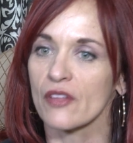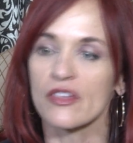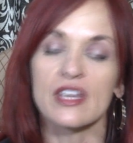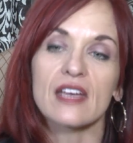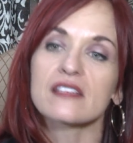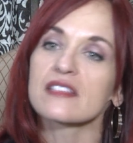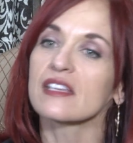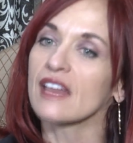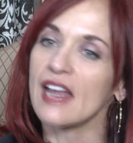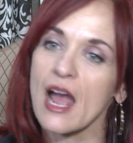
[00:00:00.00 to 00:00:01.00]
The next
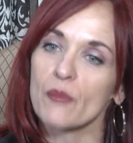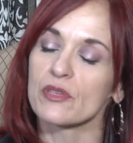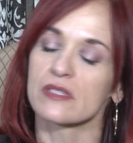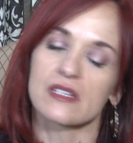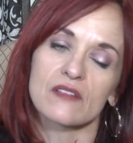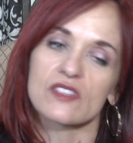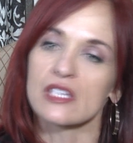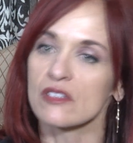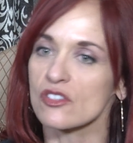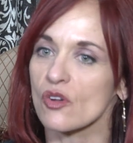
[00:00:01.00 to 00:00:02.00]
thing that happens, and I've
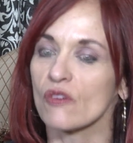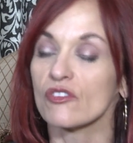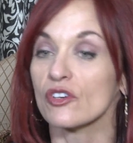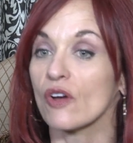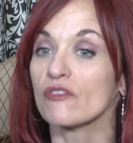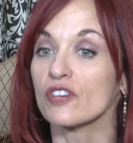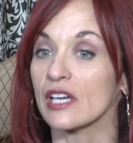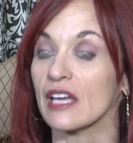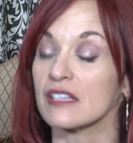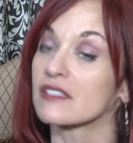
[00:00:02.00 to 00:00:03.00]
seen this over and over
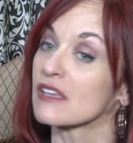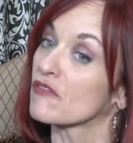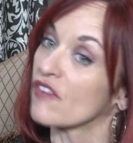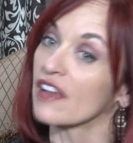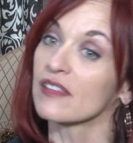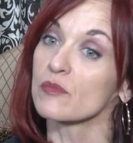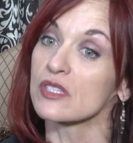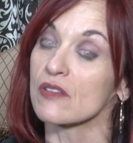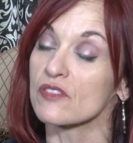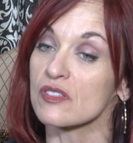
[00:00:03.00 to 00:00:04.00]
again, is they find
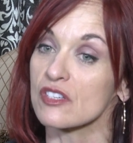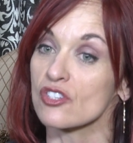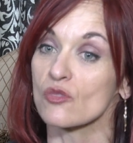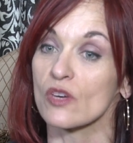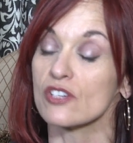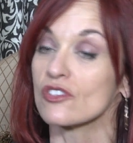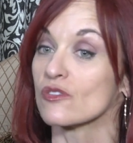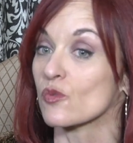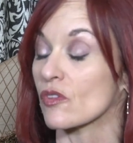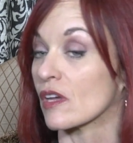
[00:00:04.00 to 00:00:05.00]
themselves in
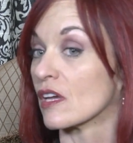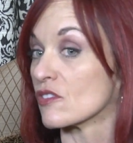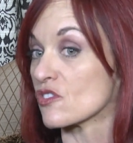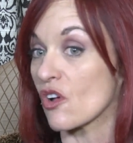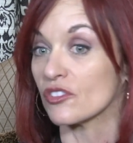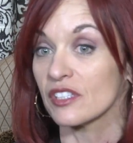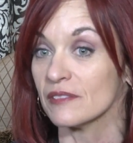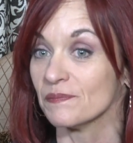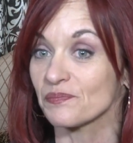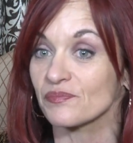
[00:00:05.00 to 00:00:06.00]
situations where they get assaulted.